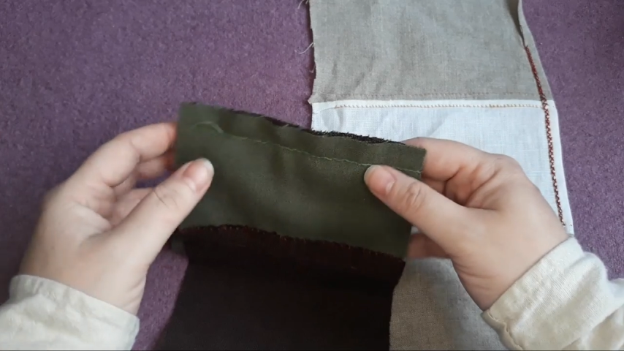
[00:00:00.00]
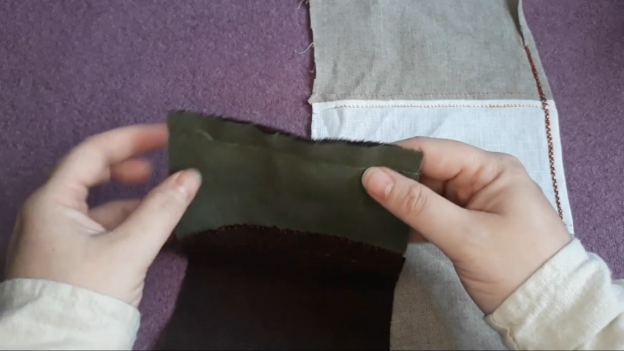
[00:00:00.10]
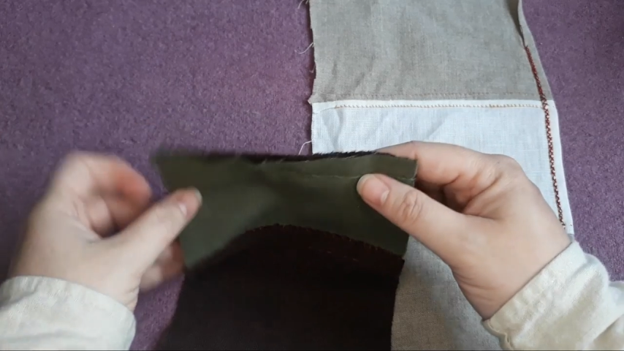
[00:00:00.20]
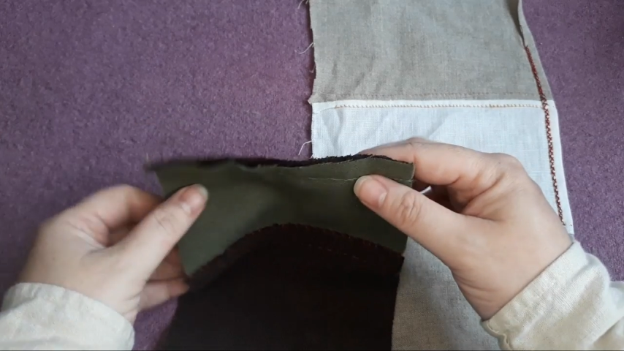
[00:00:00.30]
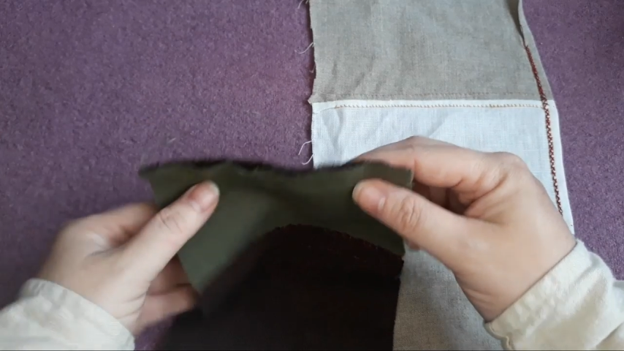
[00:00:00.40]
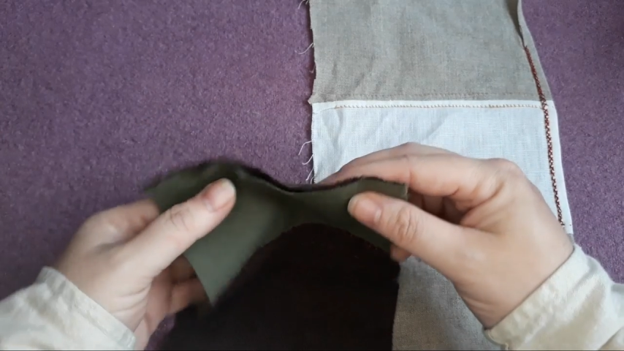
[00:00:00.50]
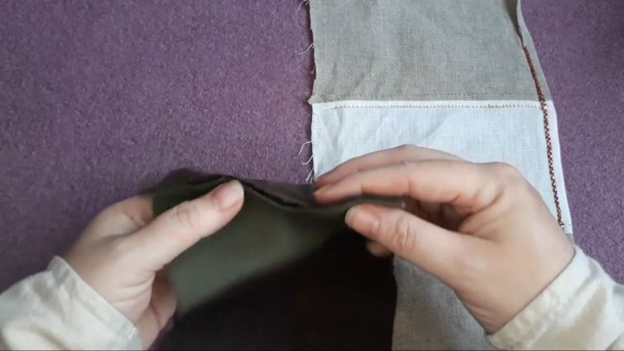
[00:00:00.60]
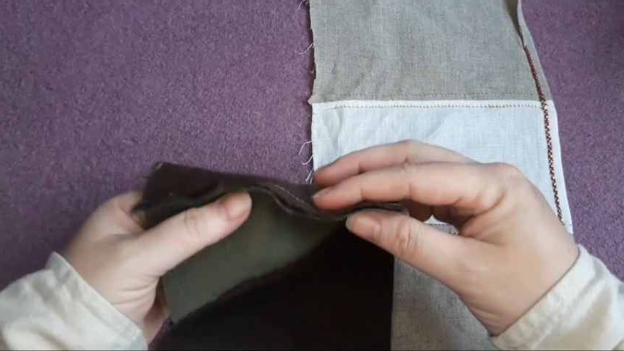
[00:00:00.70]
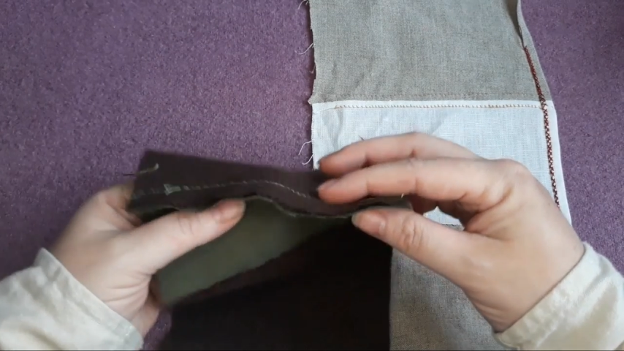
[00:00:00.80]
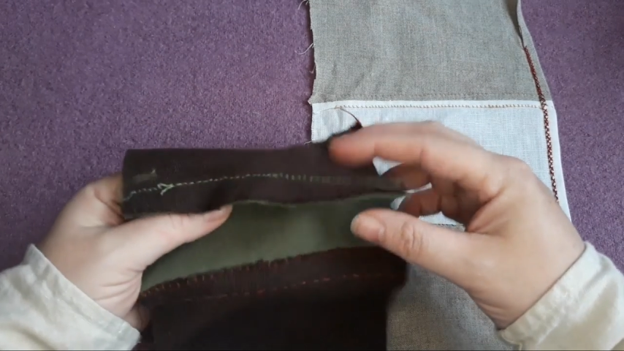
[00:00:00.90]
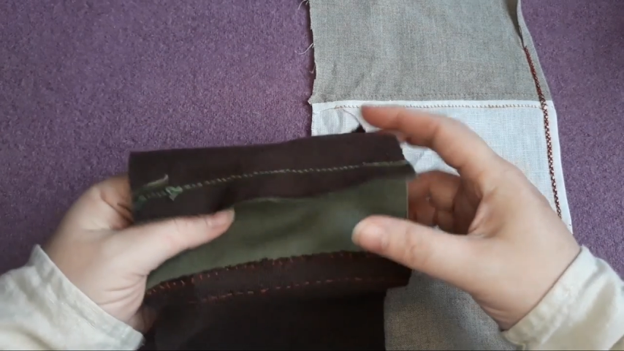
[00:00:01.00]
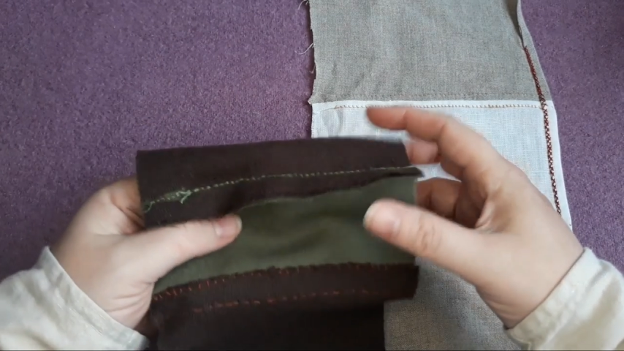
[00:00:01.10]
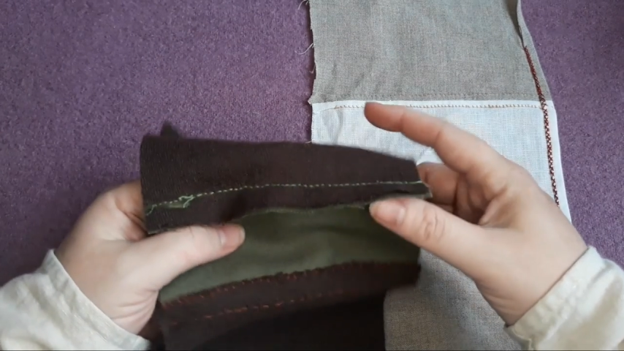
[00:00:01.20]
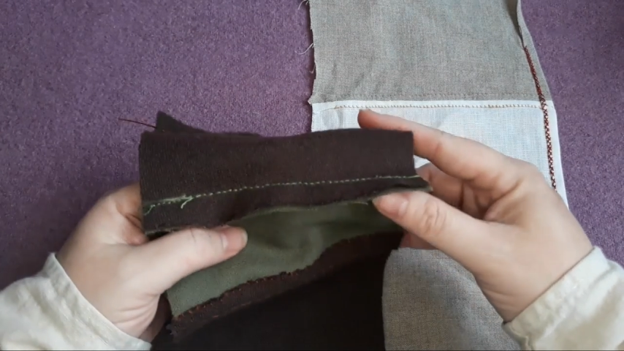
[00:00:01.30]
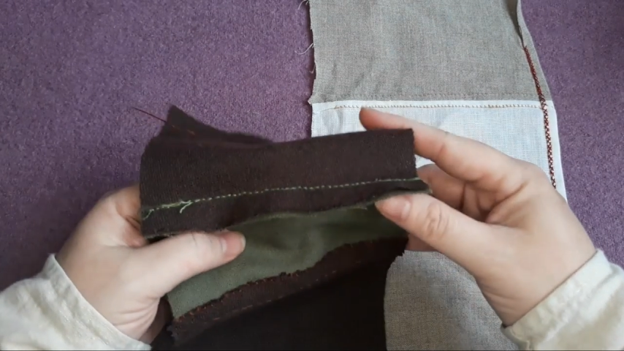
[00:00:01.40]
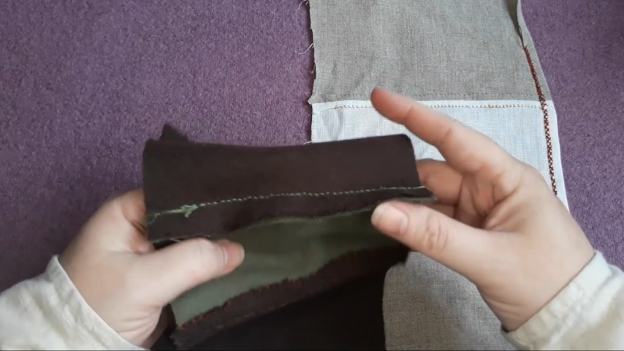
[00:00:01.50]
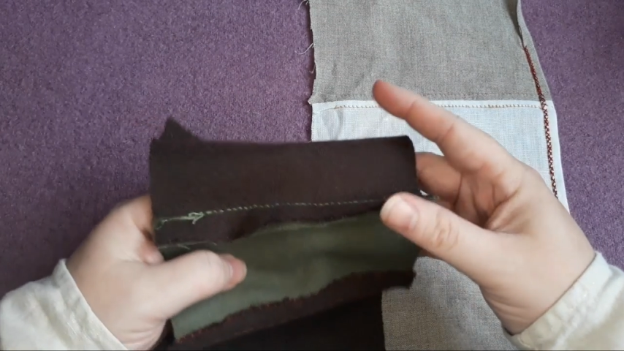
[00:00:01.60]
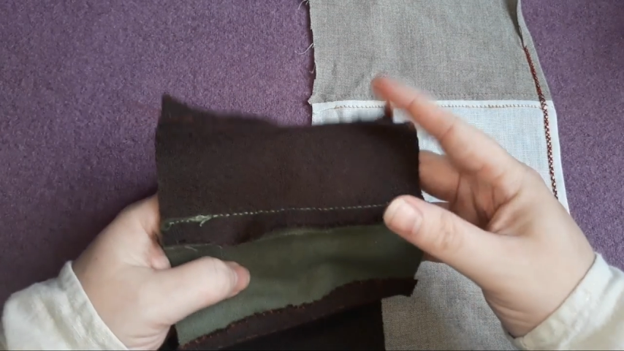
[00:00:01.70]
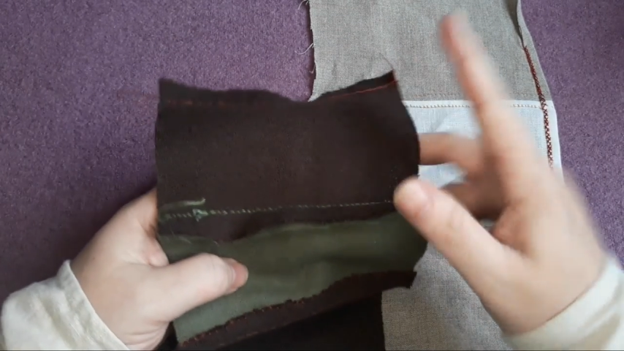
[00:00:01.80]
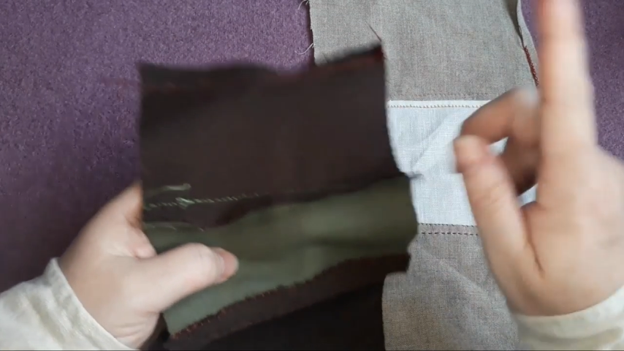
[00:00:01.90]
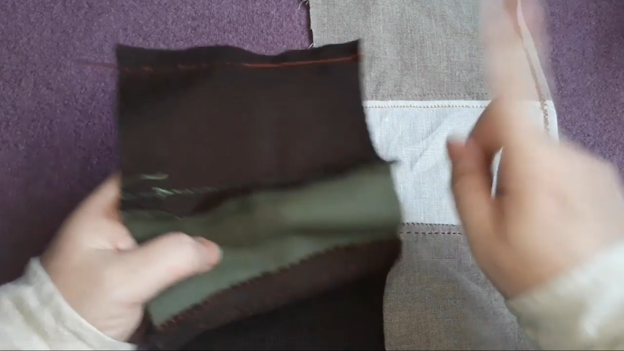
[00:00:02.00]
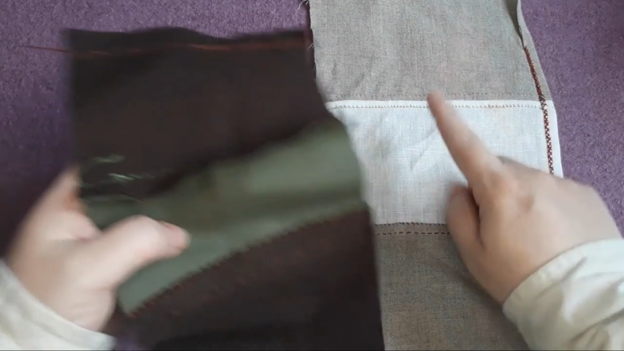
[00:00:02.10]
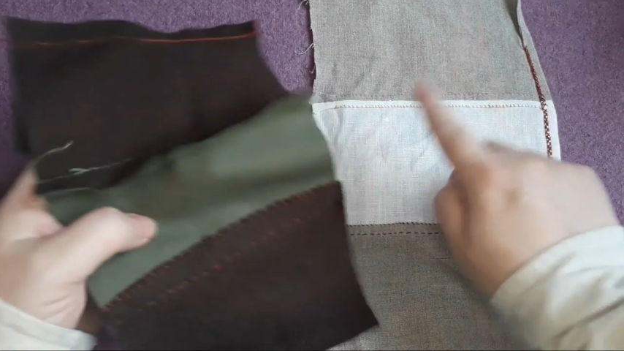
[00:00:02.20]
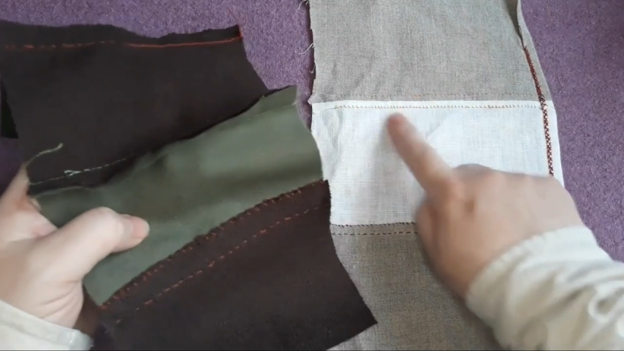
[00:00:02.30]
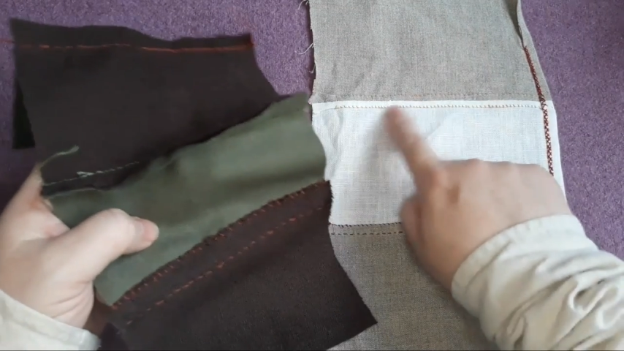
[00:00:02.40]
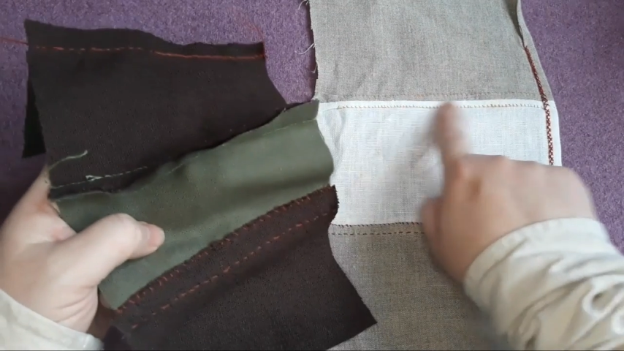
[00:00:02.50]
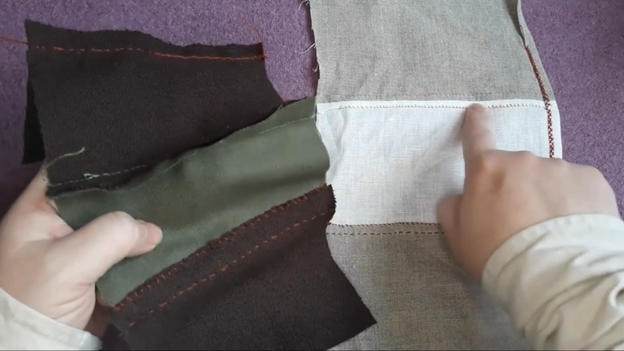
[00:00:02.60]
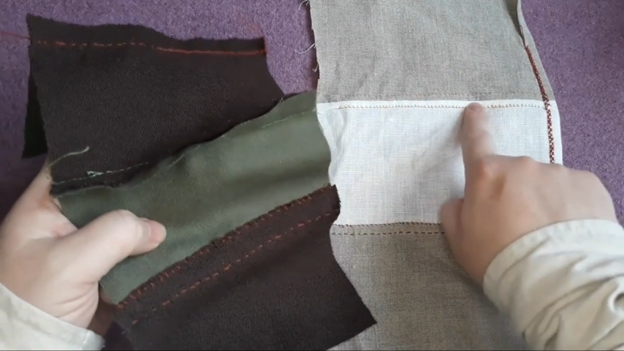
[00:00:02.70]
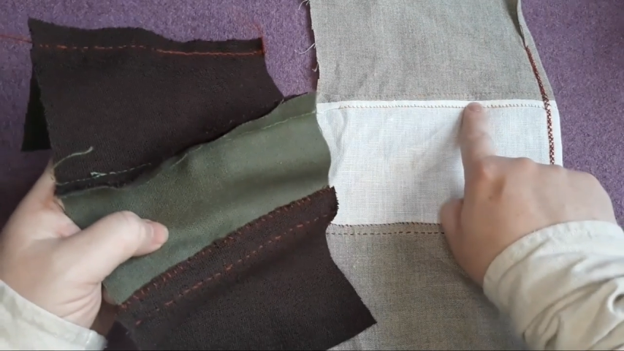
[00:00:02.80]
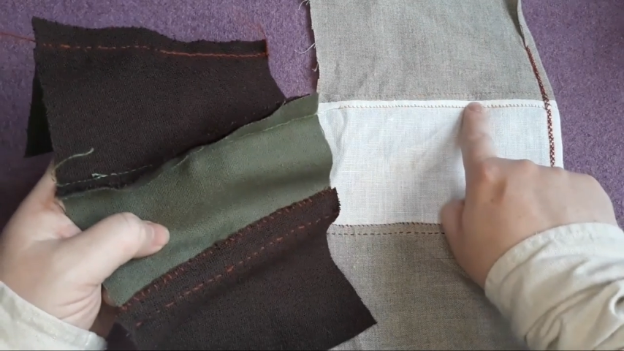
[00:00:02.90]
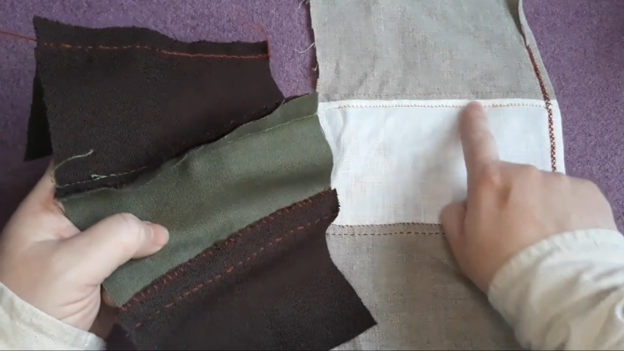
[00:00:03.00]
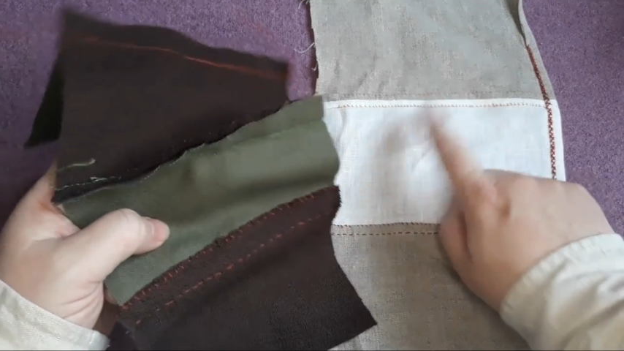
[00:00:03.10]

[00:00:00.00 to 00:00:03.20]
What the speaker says: No face is visible, so there are no lips to read.